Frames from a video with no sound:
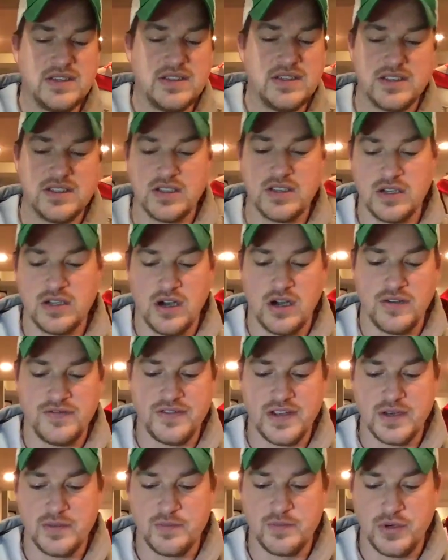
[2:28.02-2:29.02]
It's a
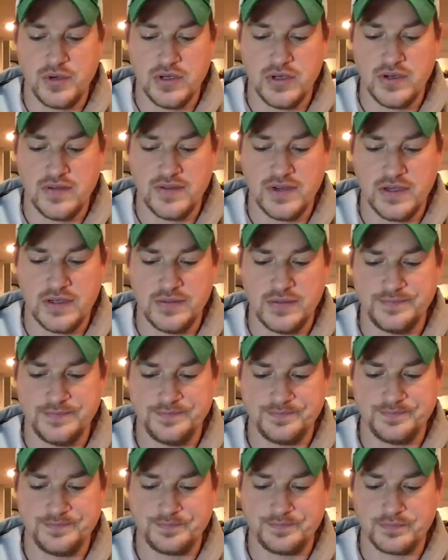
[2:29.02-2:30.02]
golfing pullover,
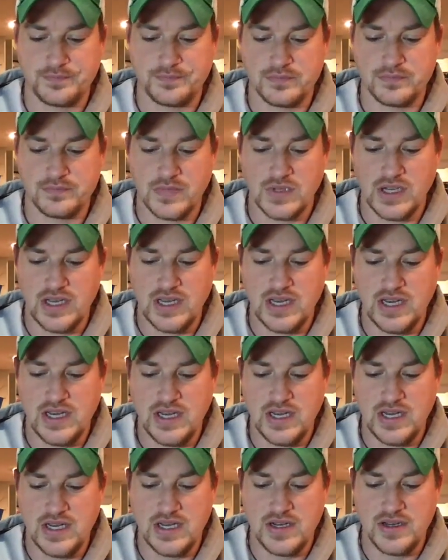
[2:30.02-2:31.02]

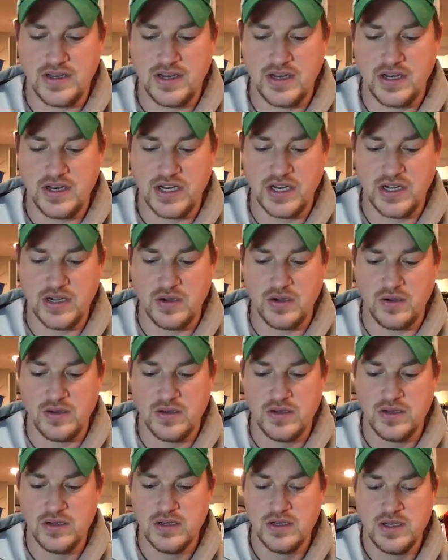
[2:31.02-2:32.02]
and there you go.
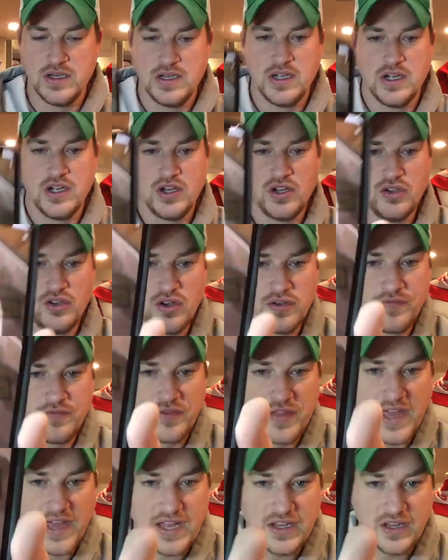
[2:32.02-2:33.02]
Look for
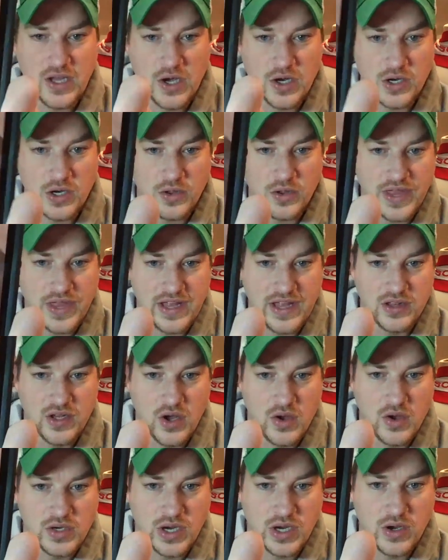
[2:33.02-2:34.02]
that logo. That
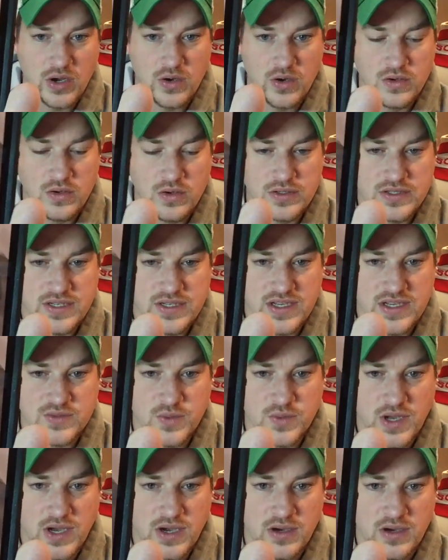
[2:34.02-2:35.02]
logo does
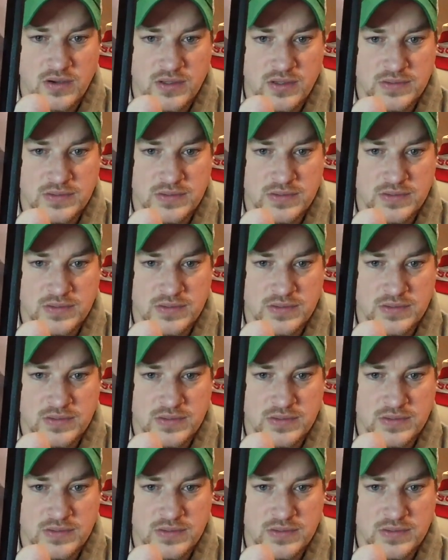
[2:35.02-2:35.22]
well.